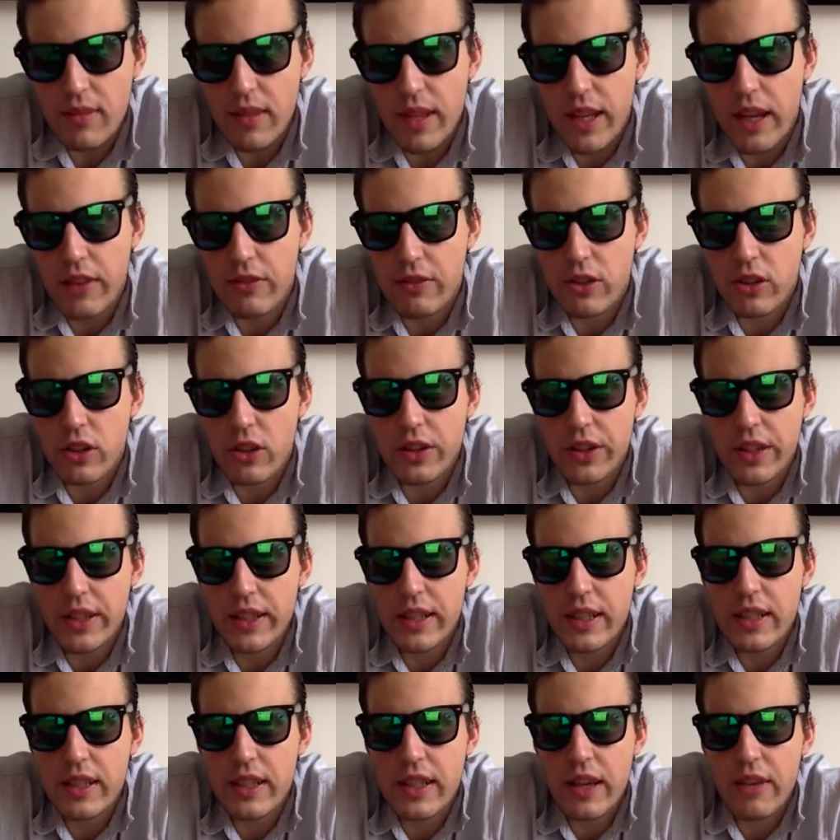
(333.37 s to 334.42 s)
After all, they
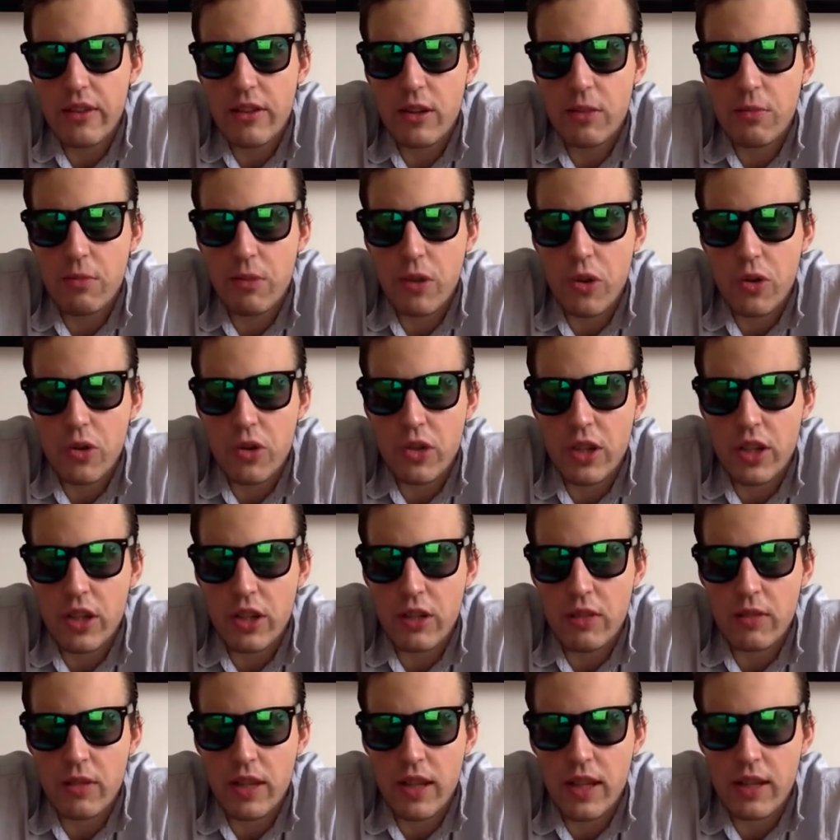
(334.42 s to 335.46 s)
did give her a potion that
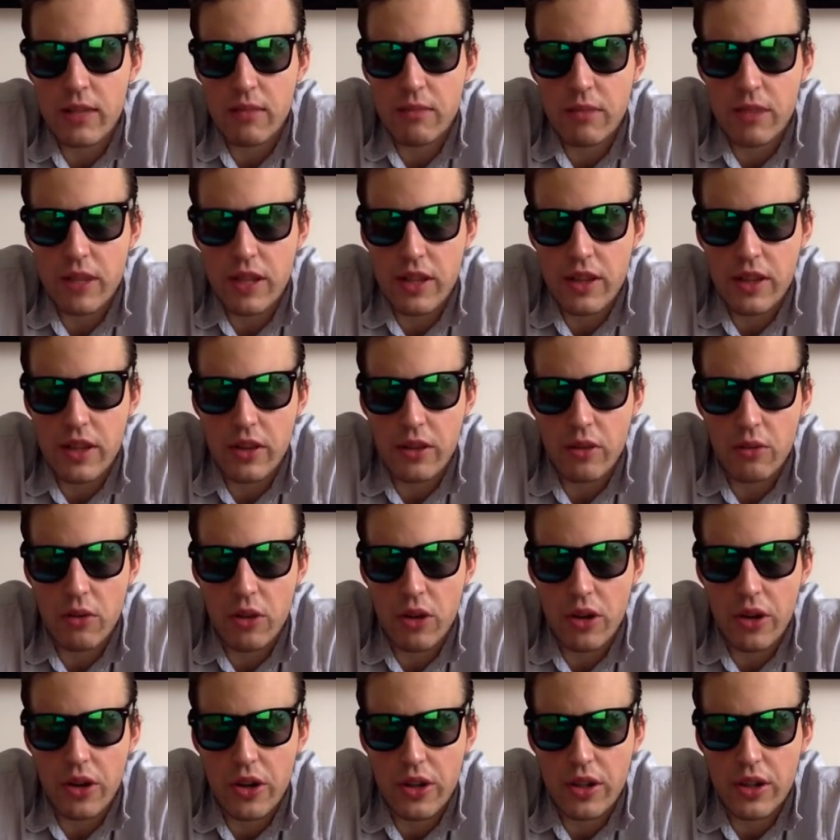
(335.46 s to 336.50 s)
could let them breathe on the
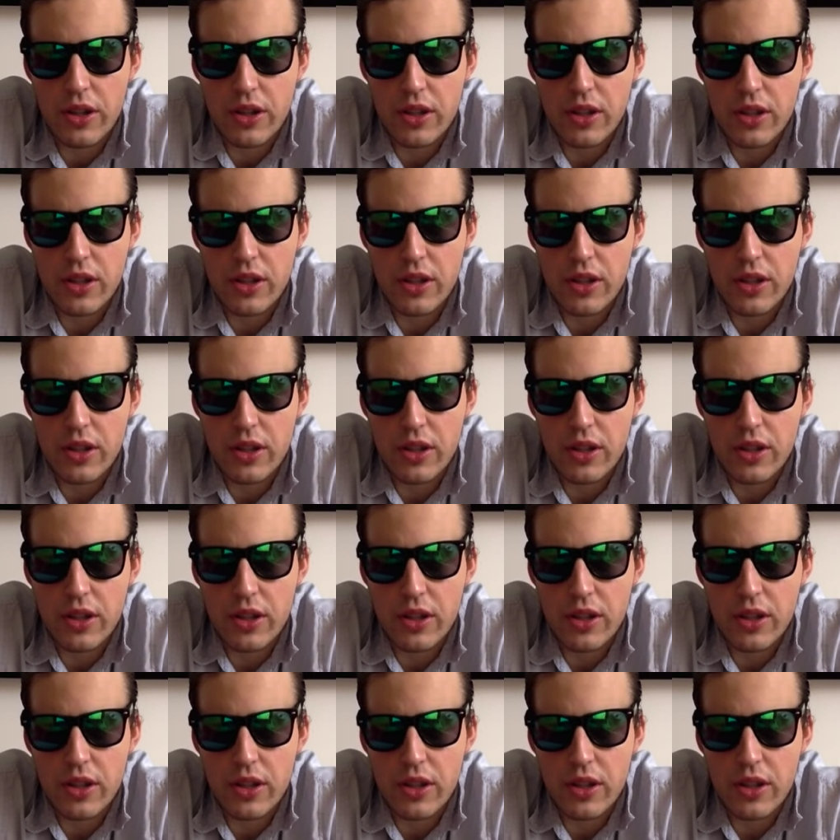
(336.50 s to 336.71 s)
water.